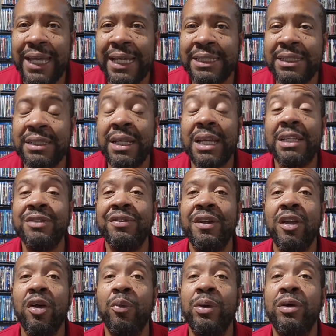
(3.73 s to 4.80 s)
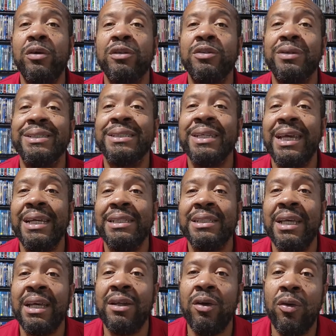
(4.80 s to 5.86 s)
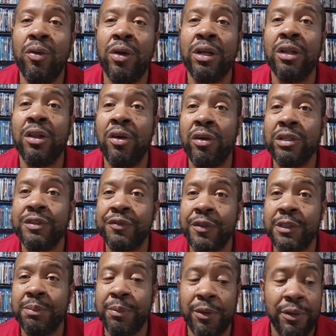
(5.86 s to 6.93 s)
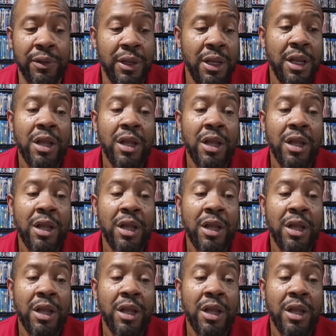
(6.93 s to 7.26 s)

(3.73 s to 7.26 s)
In today's video, we're going to do a take 10 on Laurence Fishburne.